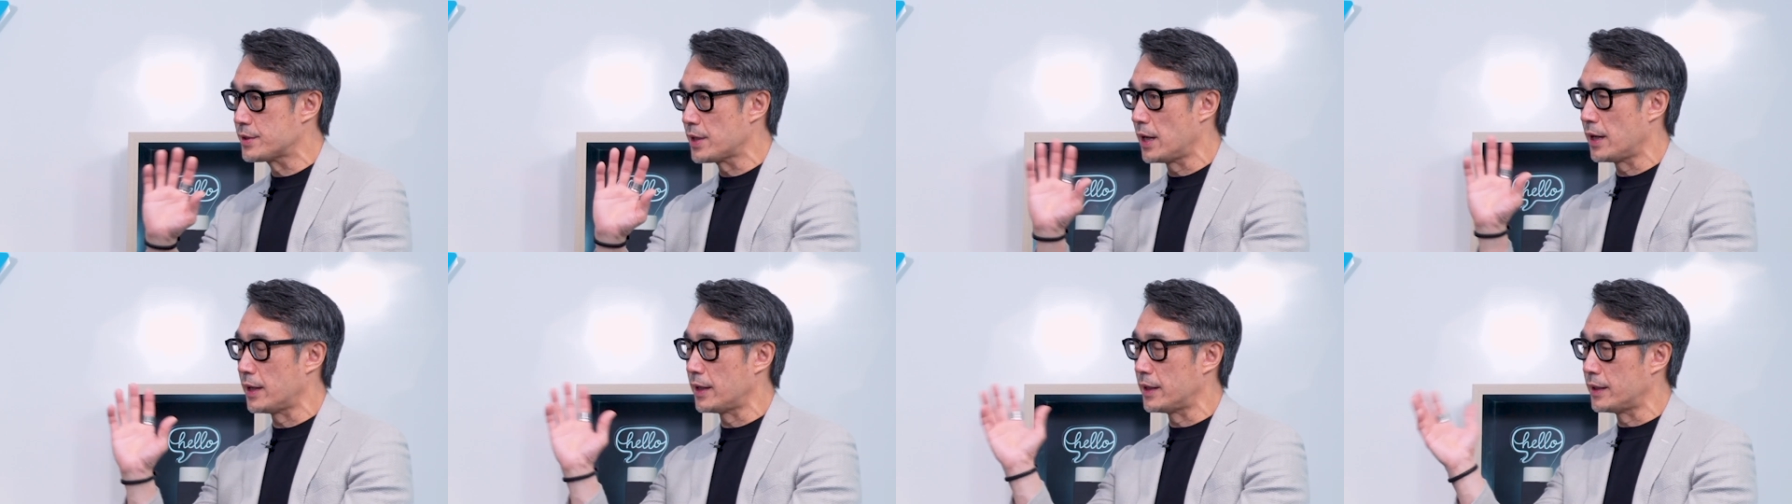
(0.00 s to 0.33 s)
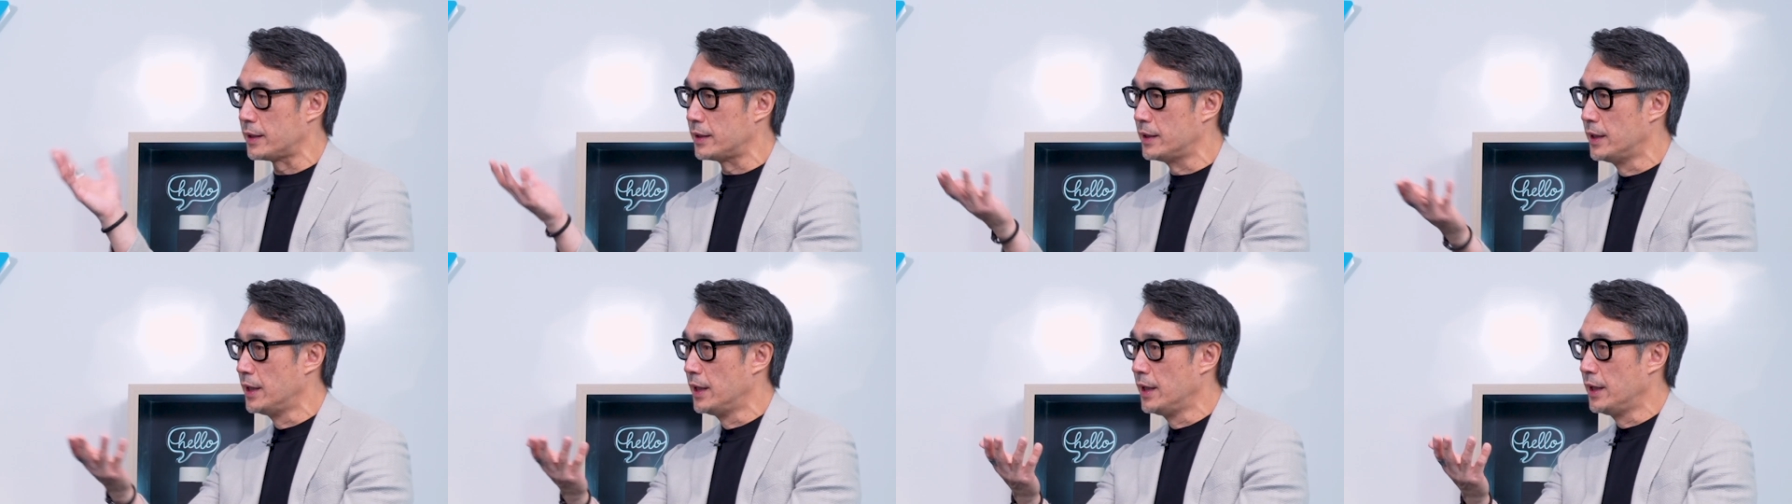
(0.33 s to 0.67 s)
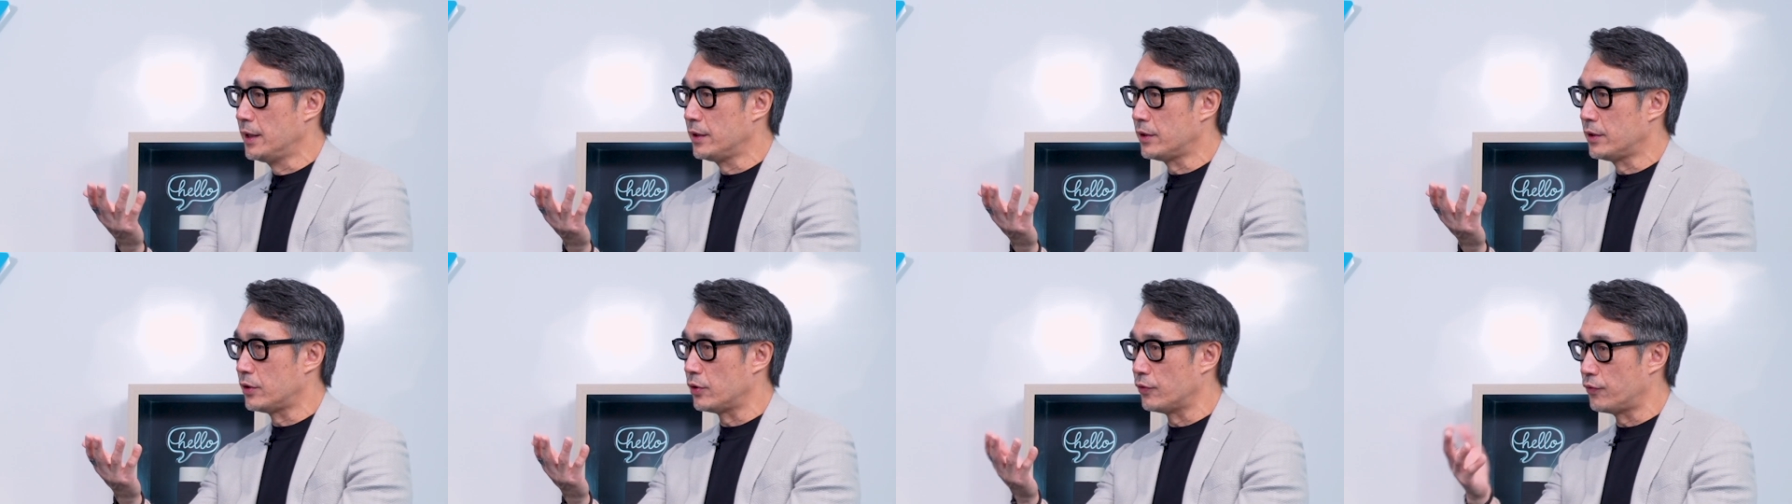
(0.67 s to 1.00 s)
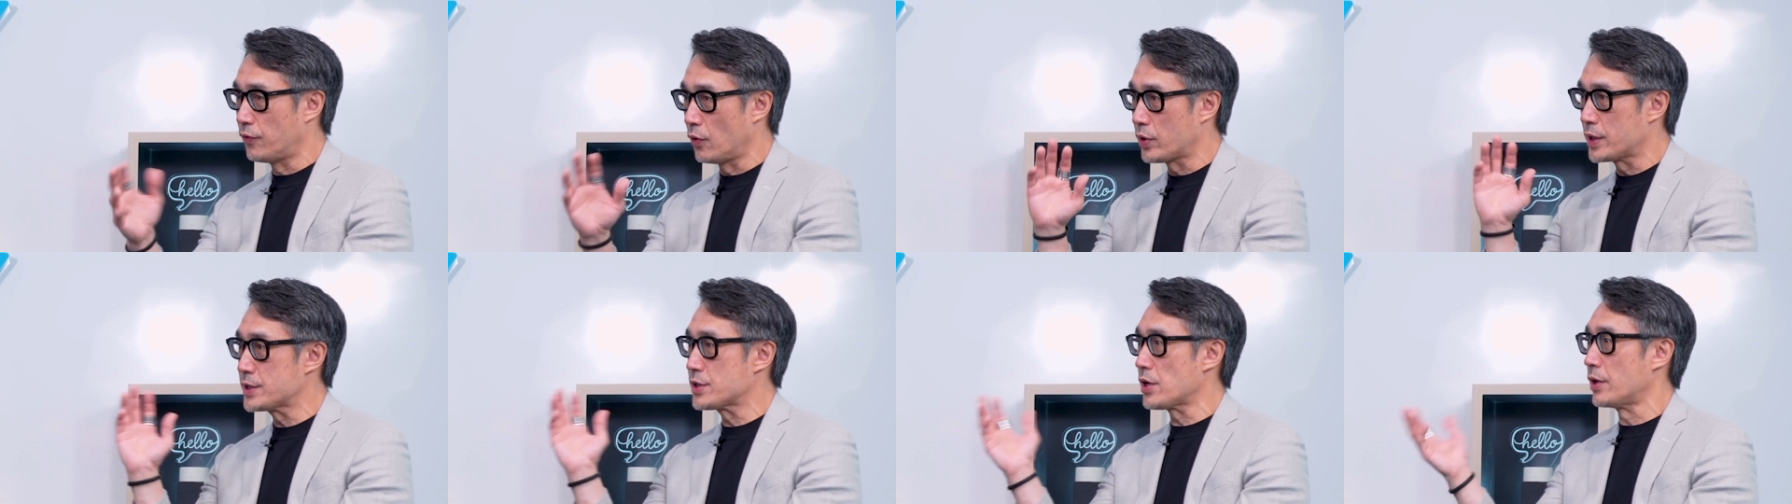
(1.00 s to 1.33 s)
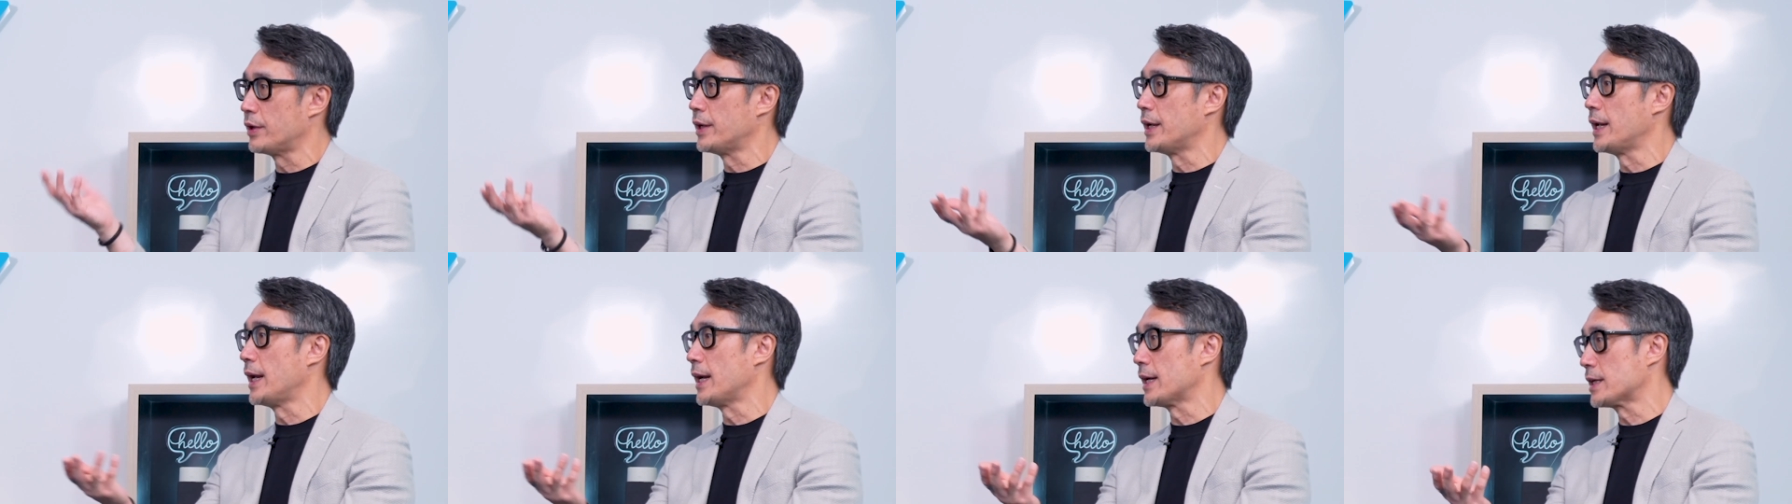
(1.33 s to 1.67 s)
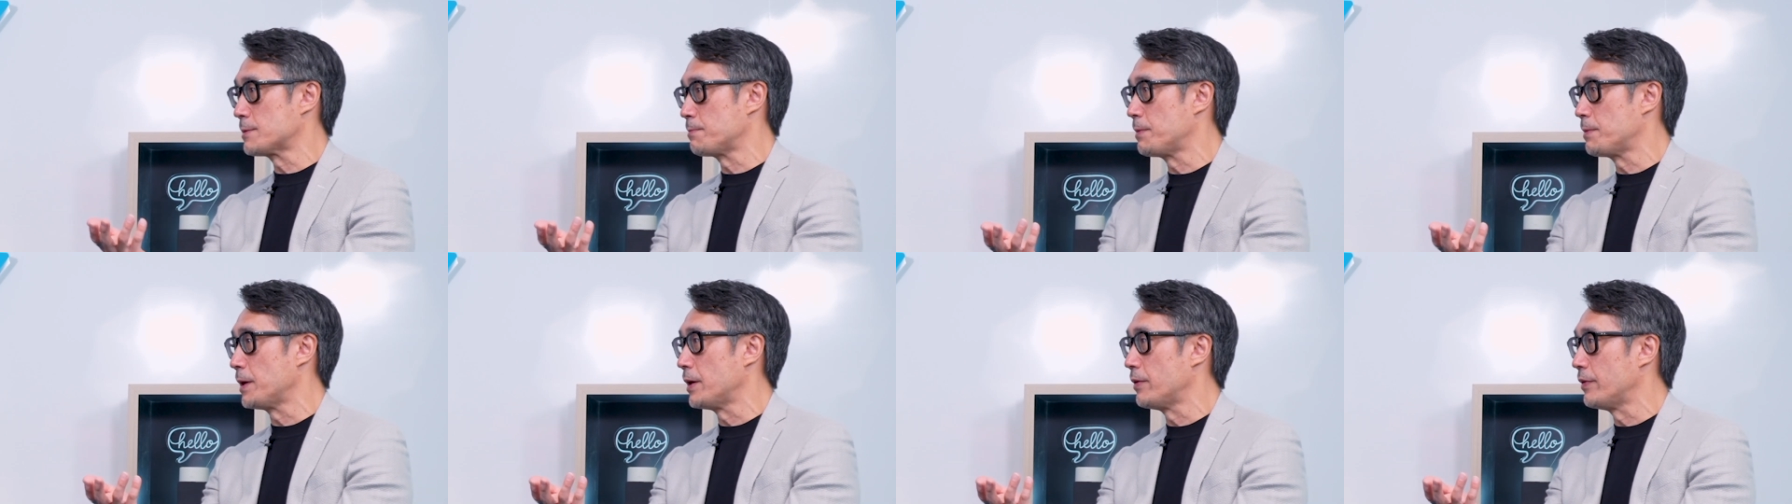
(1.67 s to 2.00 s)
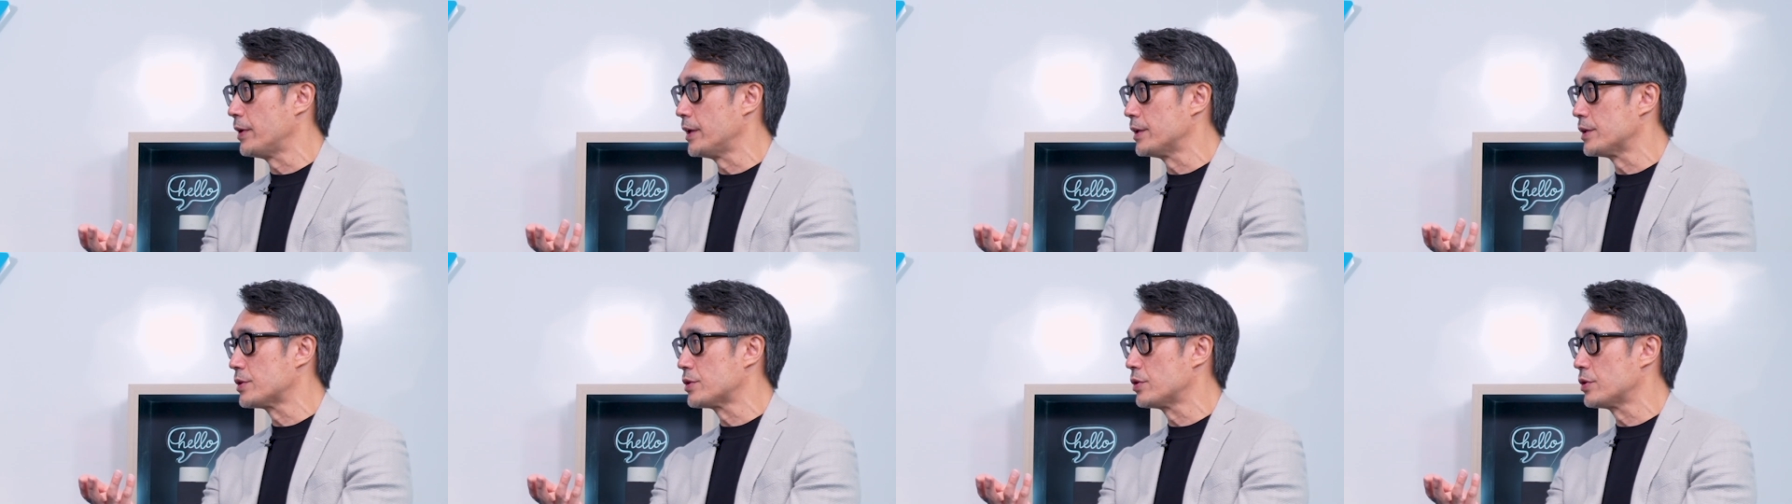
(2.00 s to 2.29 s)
uh, to focus on the experience.